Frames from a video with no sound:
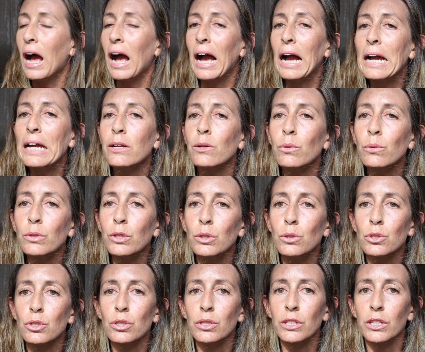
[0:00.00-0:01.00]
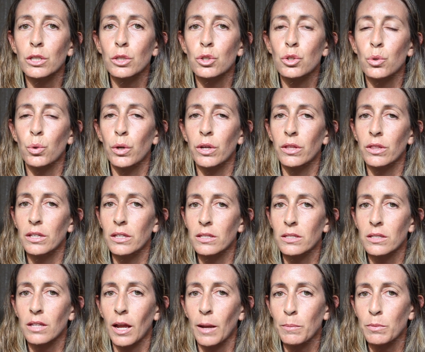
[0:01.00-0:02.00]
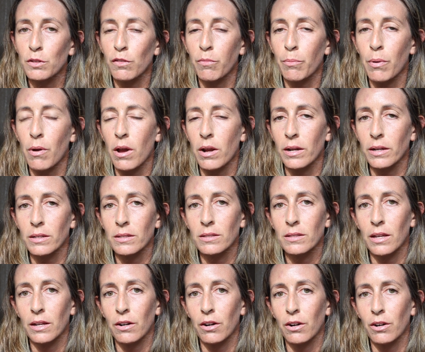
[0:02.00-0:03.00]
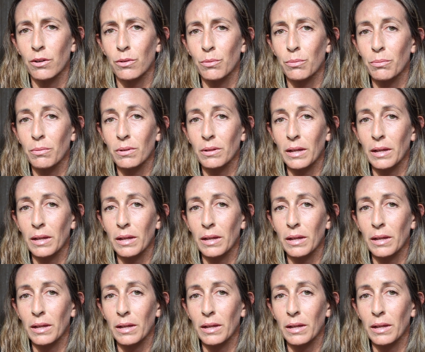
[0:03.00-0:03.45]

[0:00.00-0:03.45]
I don't usually enjoy these types of products that are